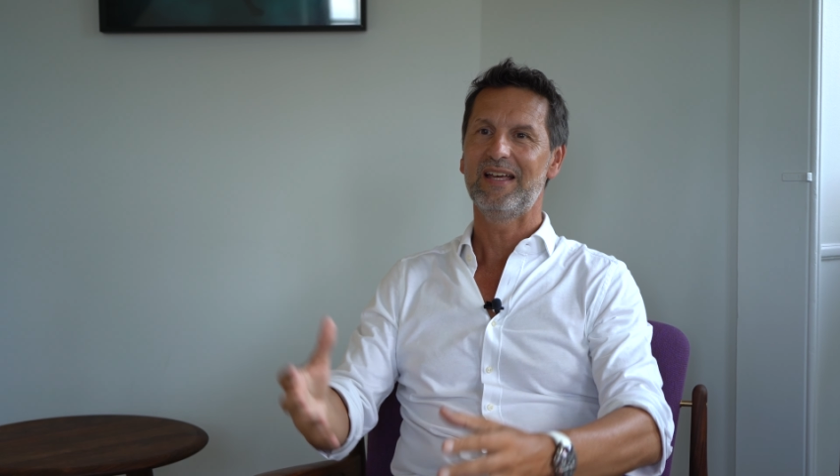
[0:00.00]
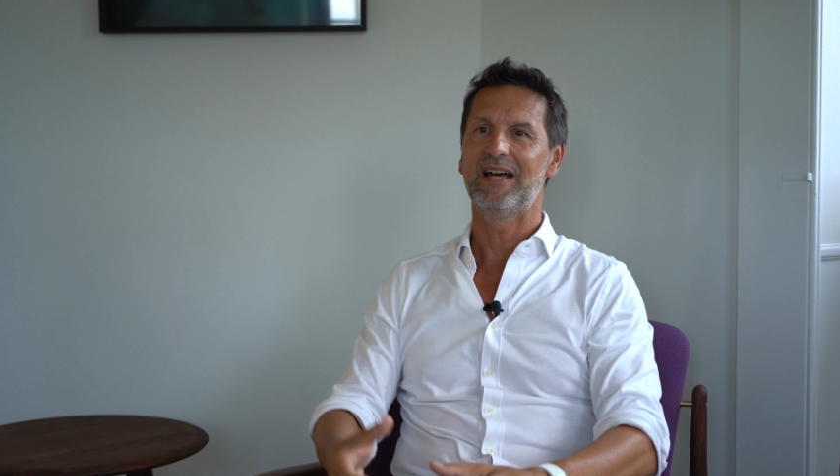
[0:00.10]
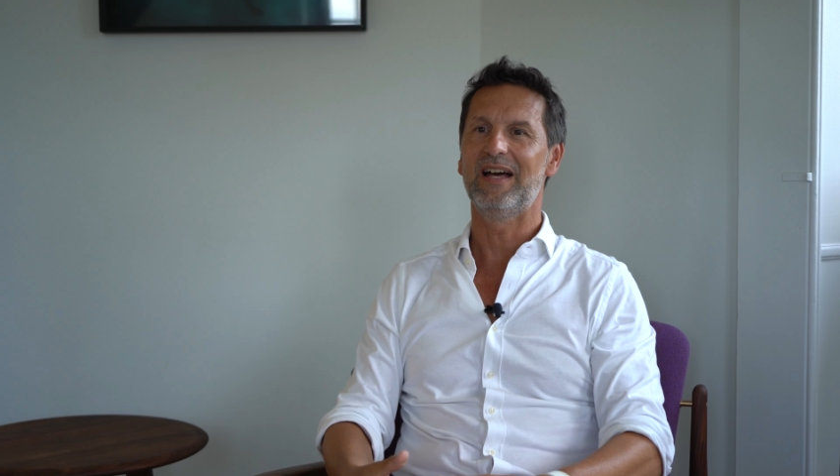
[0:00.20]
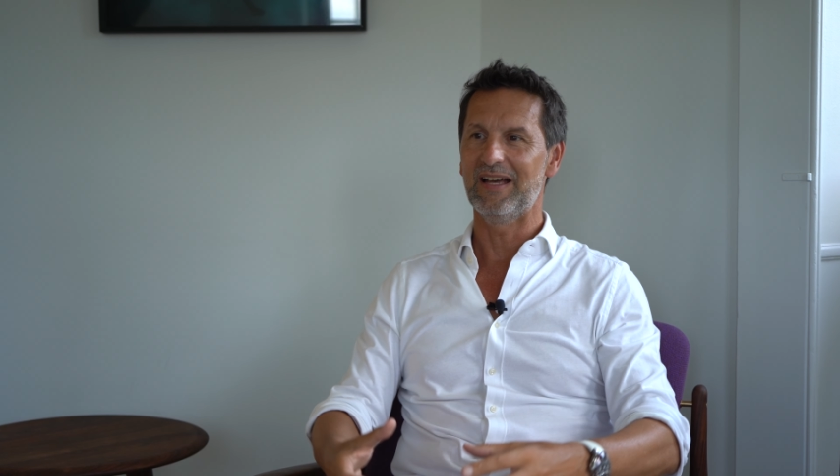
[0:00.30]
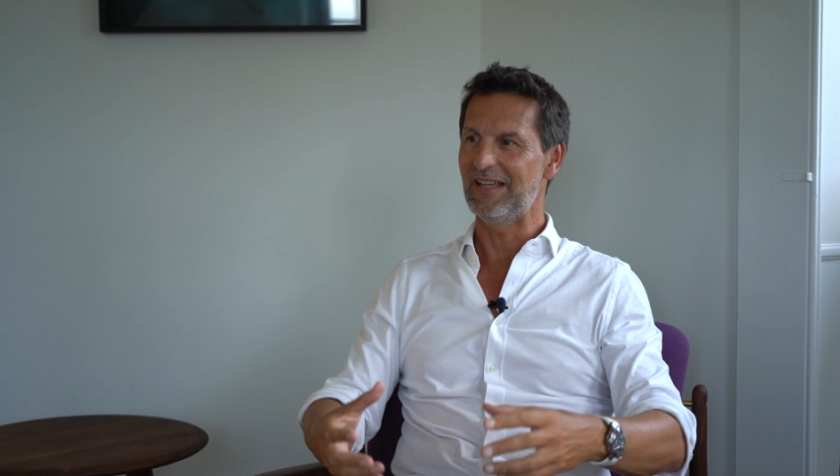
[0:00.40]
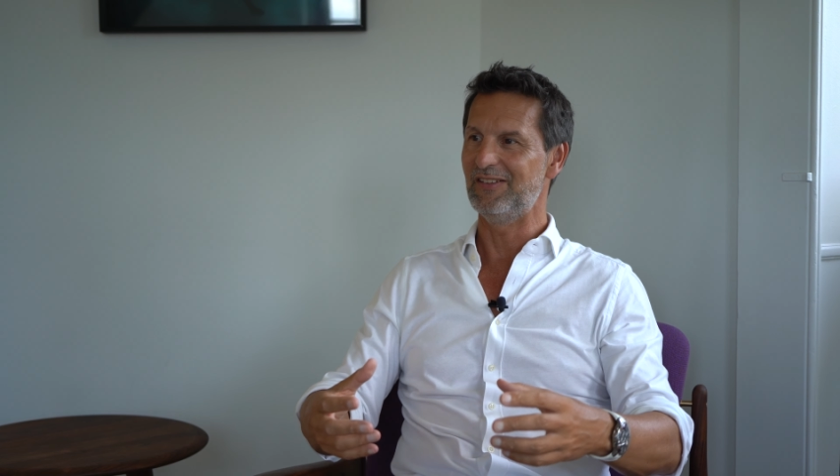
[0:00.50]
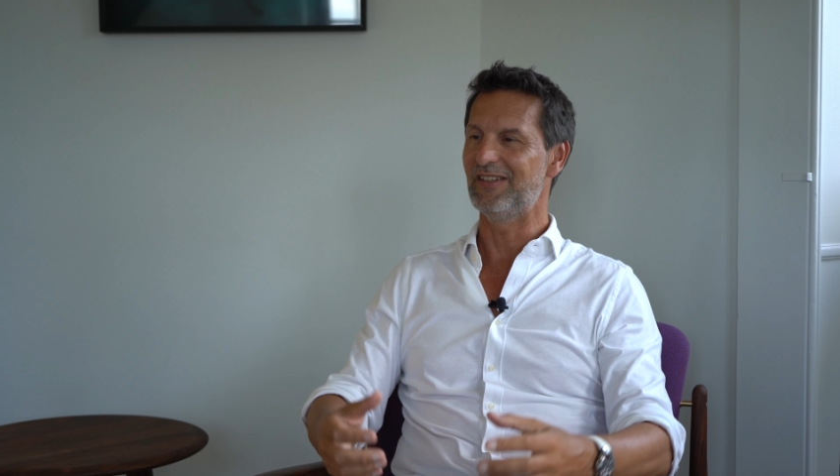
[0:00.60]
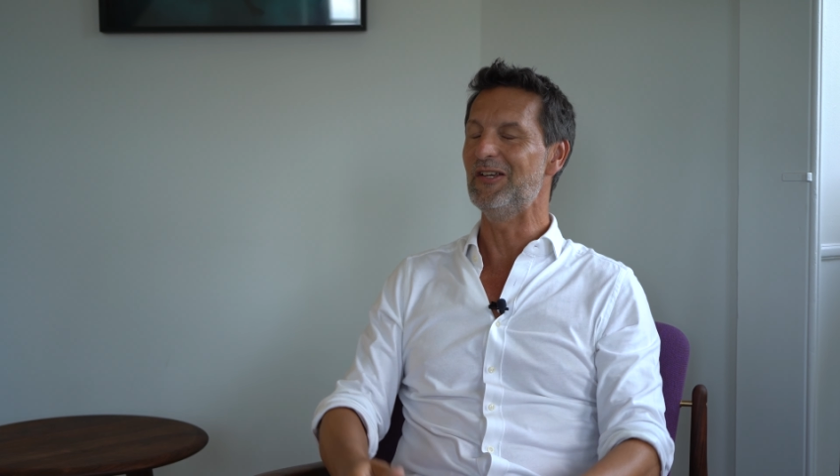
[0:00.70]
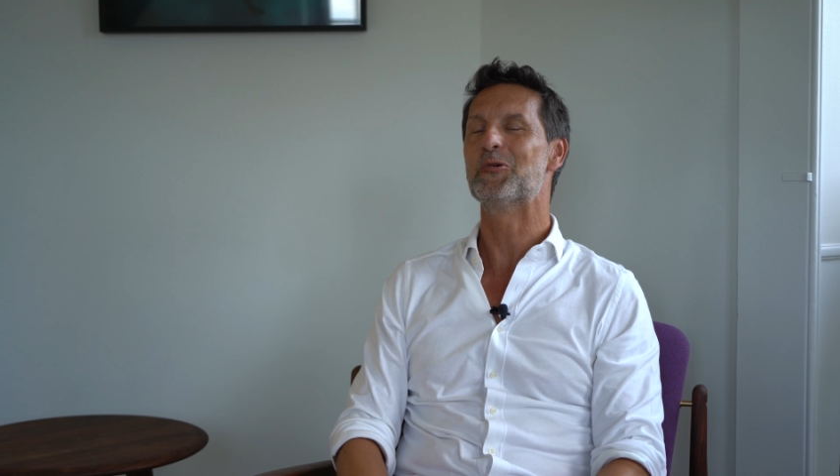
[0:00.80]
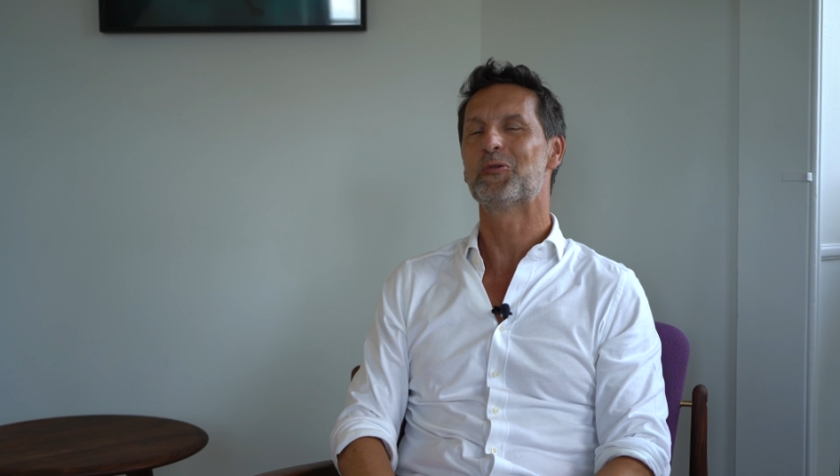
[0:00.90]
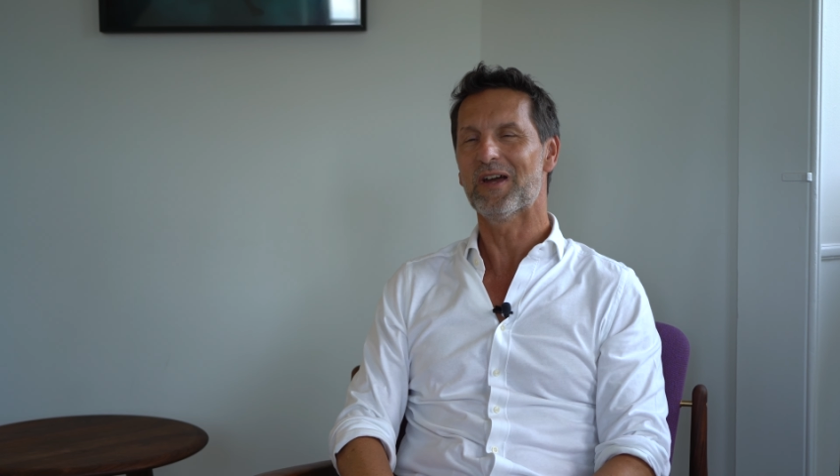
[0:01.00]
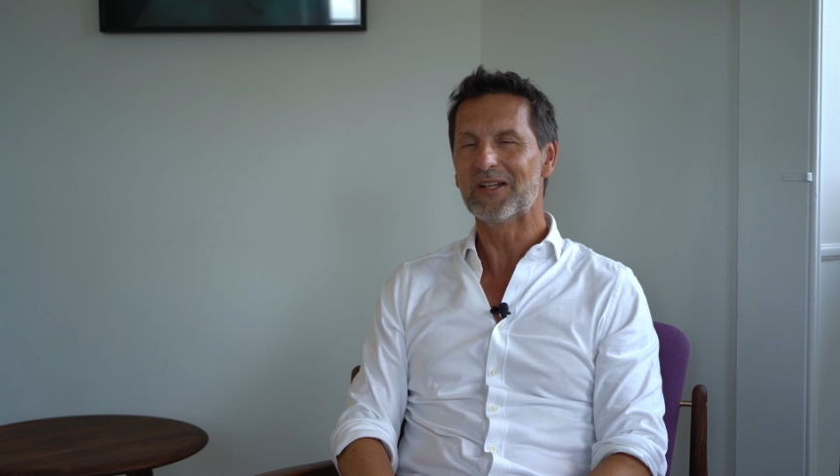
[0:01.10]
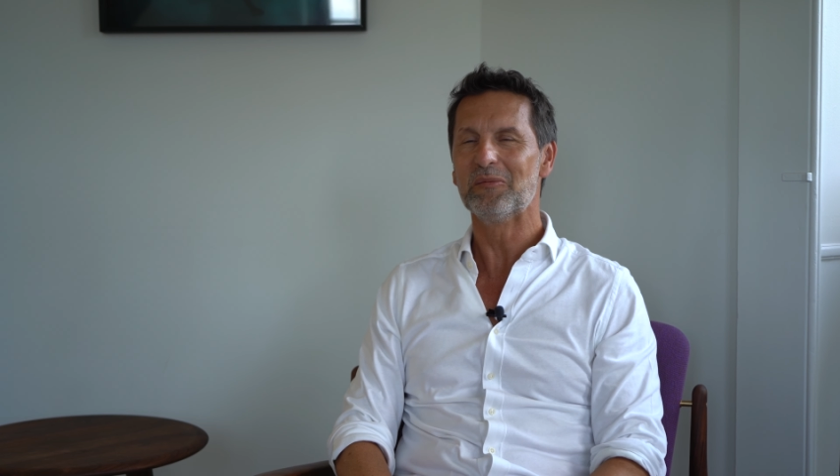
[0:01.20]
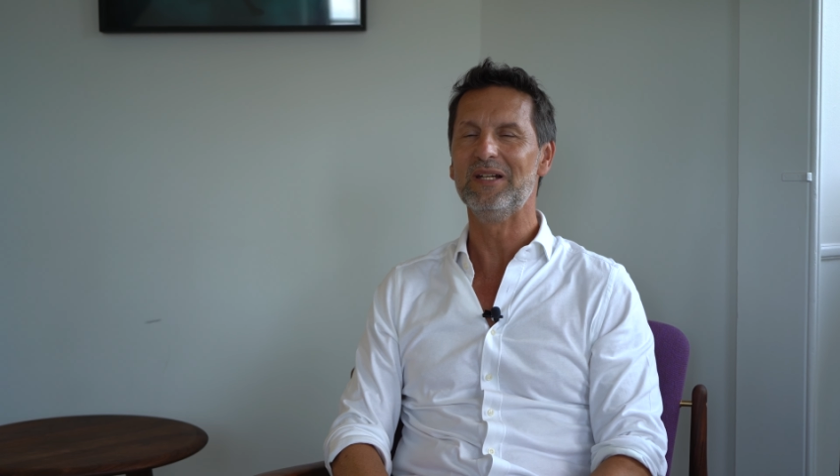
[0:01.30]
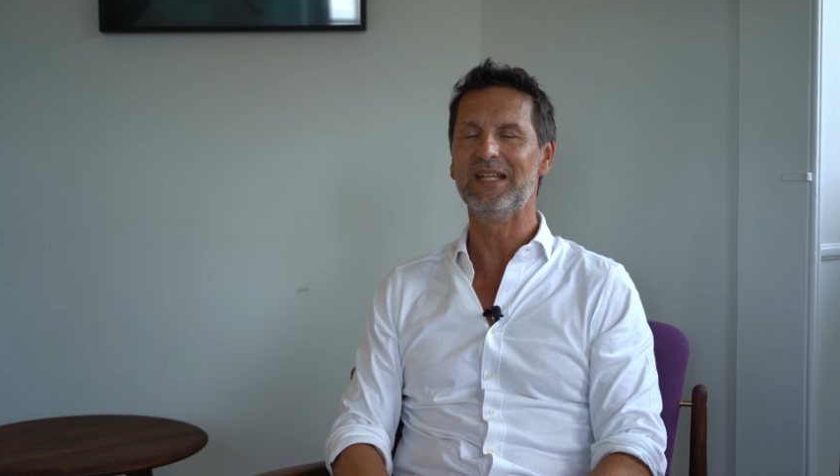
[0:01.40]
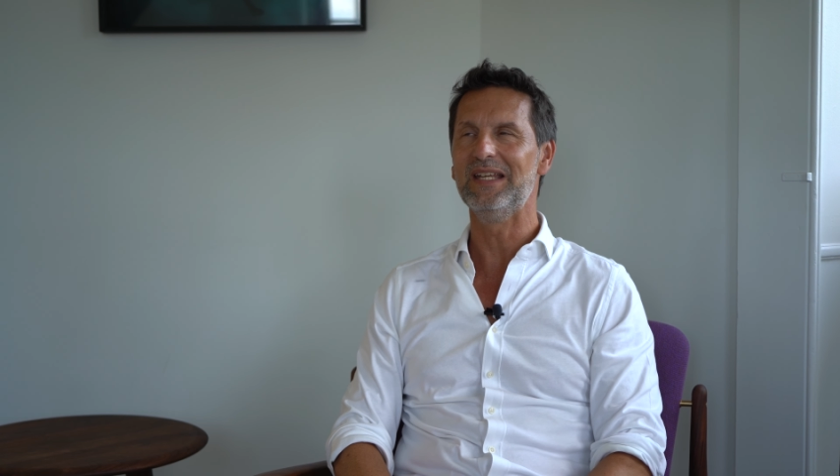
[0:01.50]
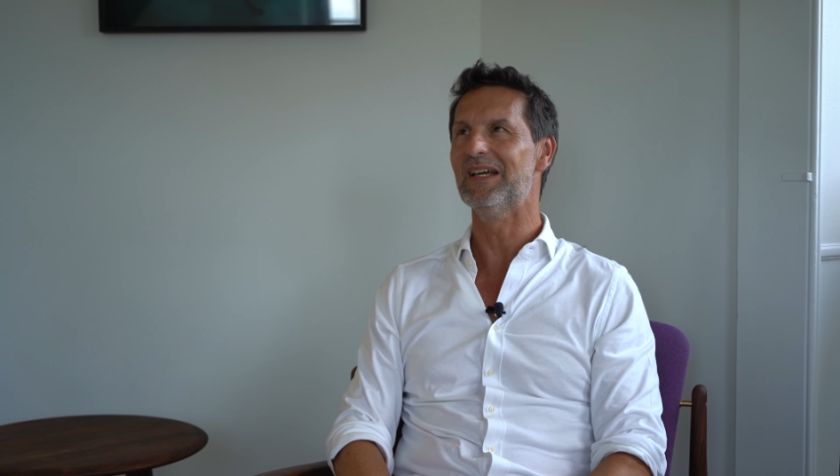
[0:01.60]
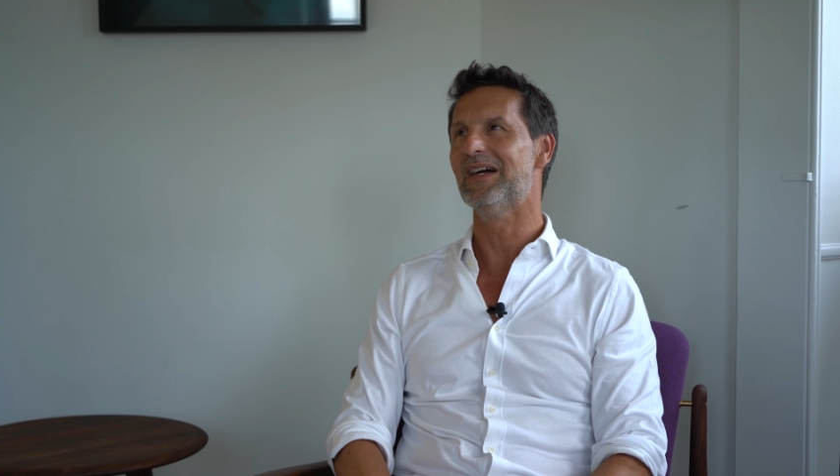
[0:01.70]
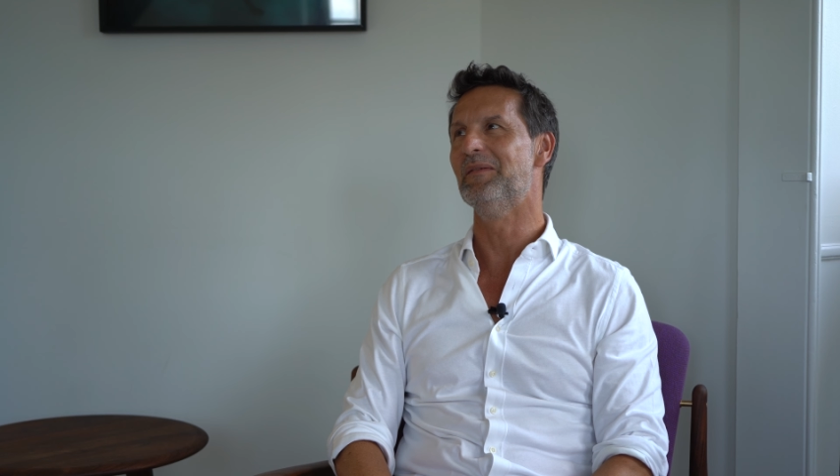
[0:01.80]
is incredibly,